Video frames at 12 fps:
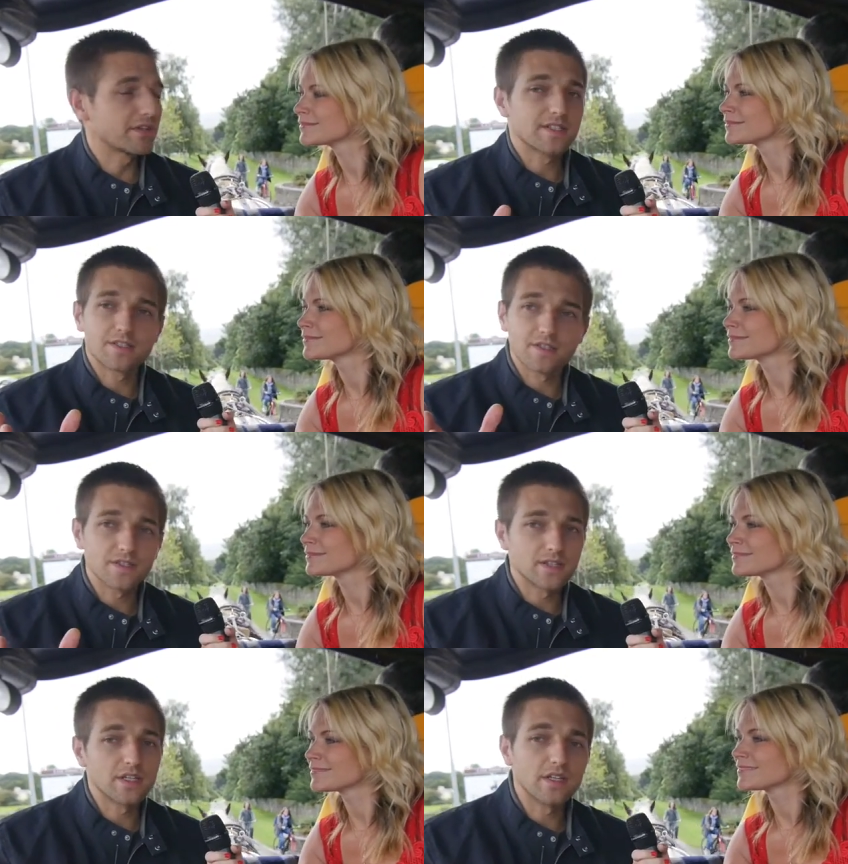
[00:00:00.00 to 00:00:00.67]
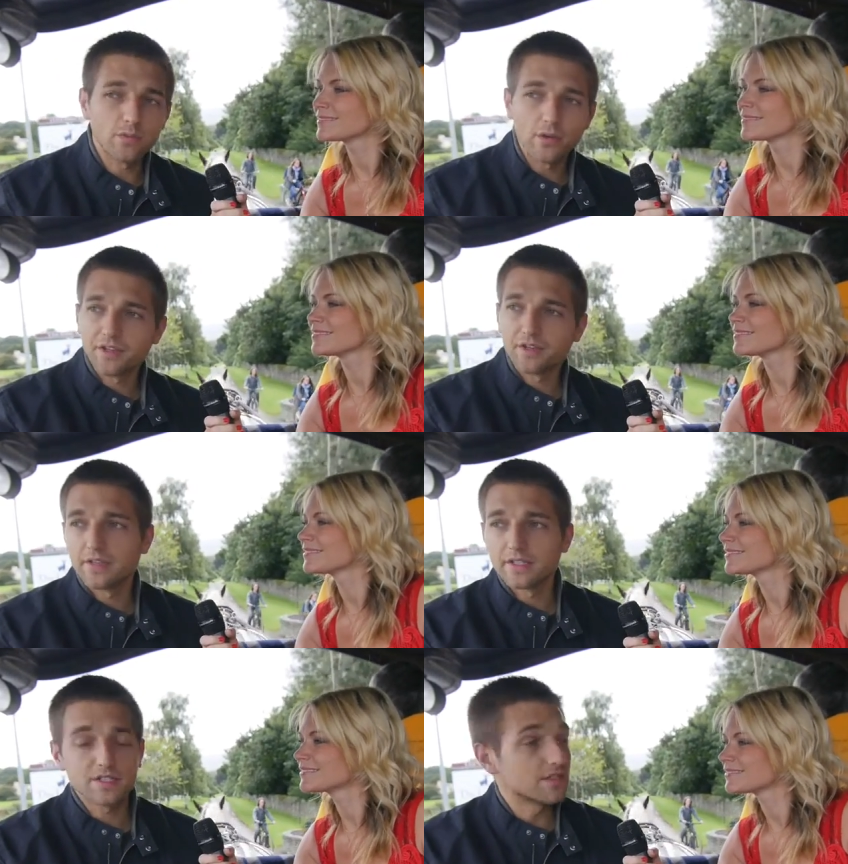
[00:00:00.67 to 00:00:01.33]
Speaker 1: it's the city, whether
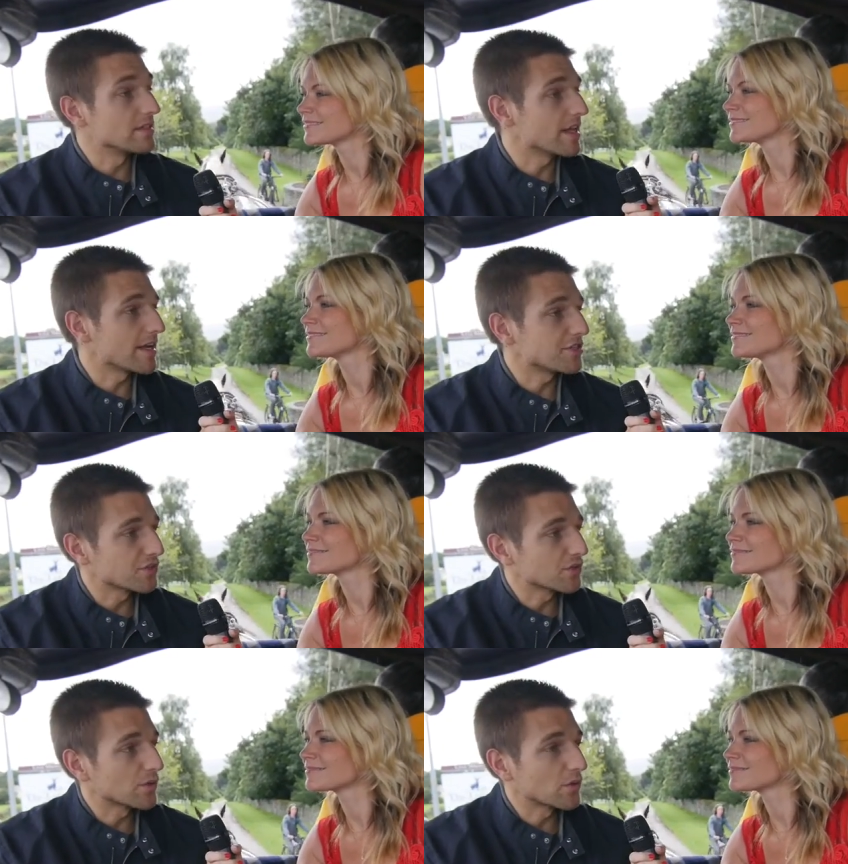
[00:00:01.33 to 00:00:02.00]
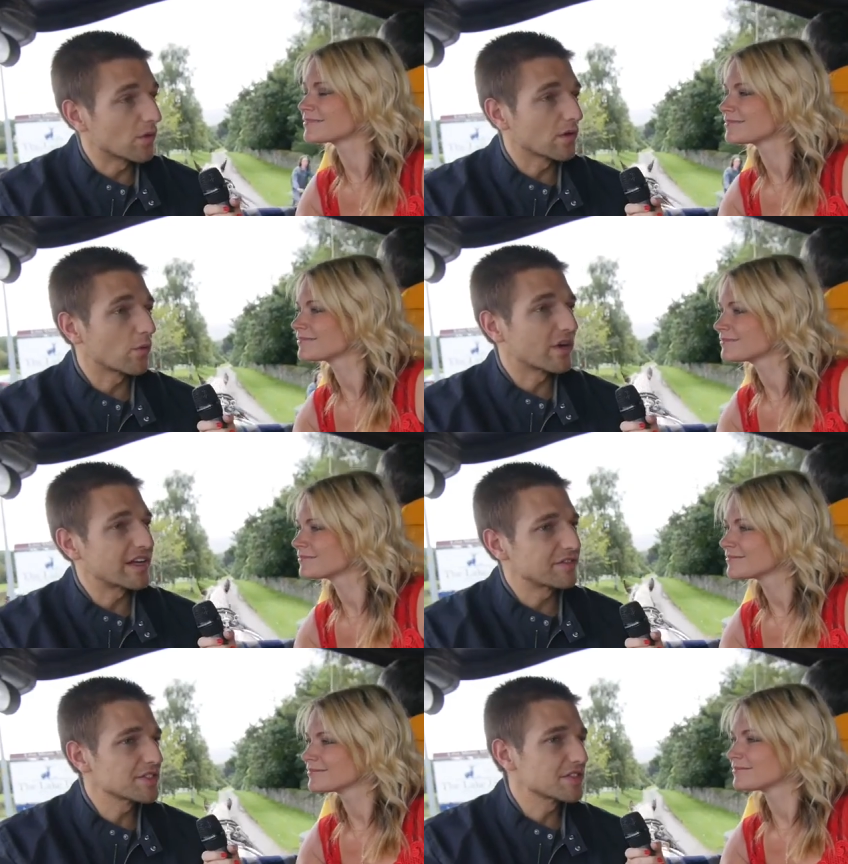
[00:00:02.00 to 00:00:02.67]
it's nature, or
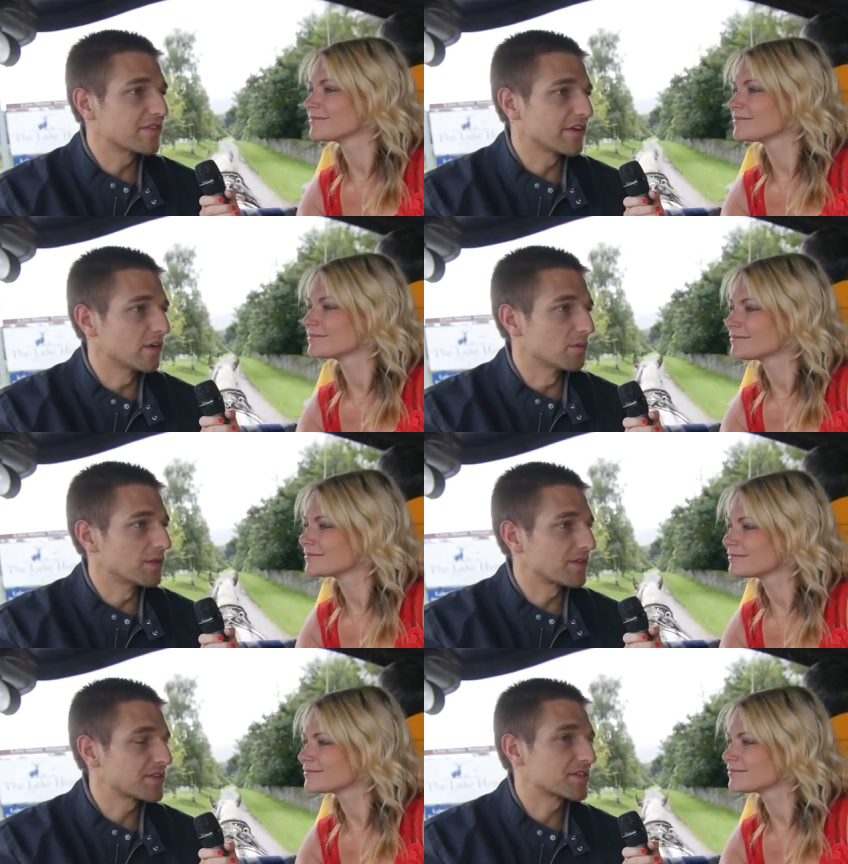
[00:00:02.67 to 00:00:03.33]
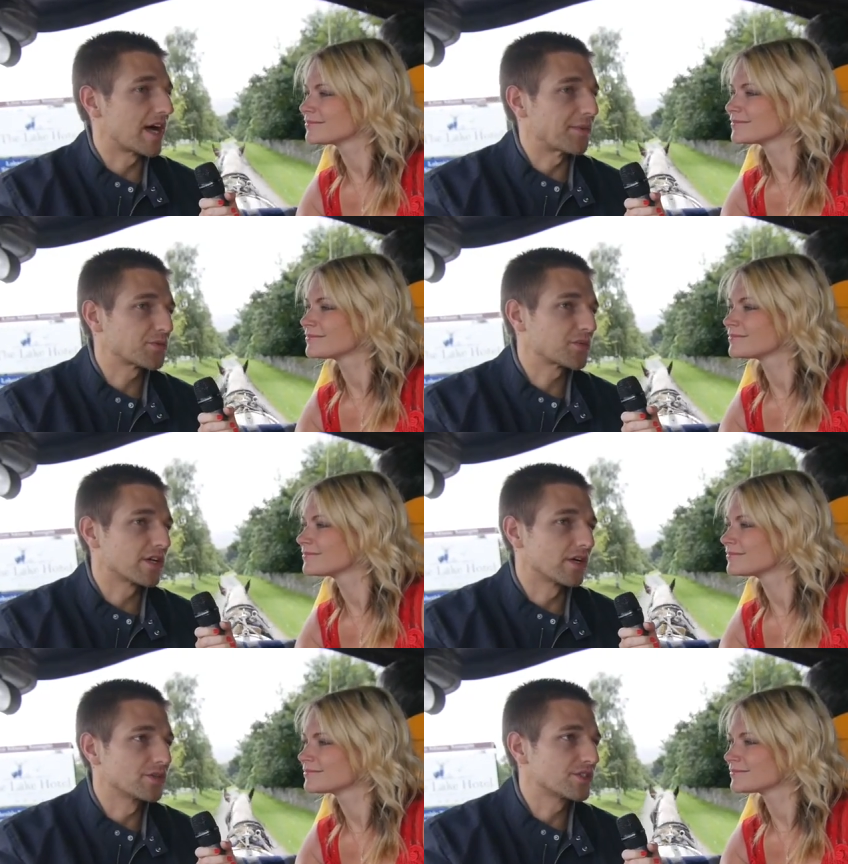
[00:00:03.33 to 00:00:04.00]
whatever's available at the stops we
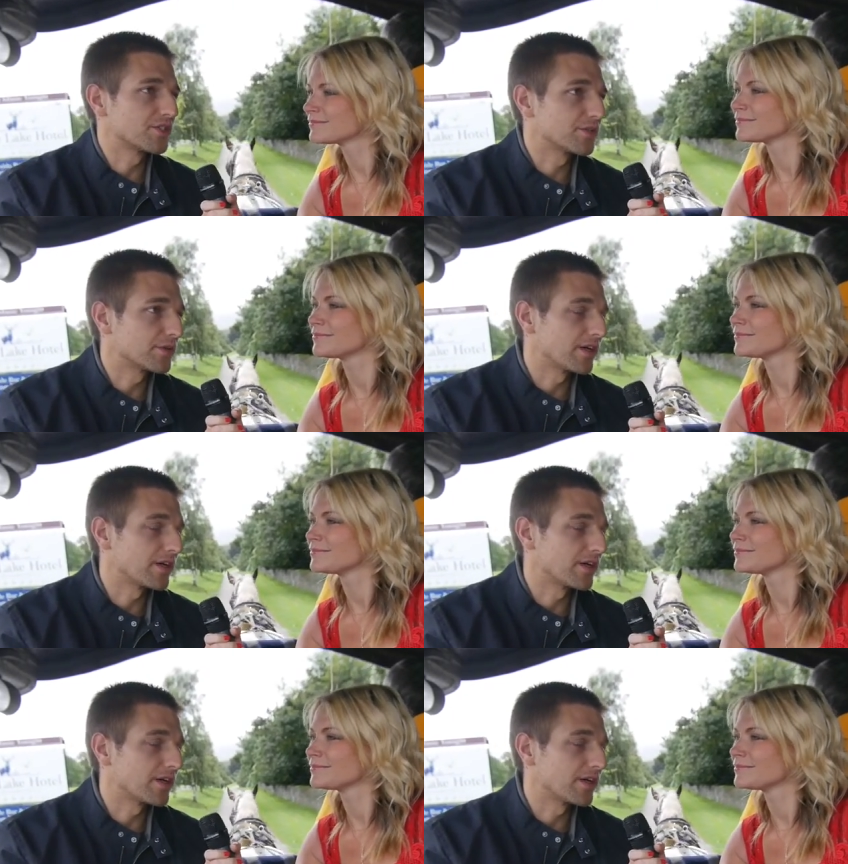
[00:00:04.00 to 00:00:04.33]
go to.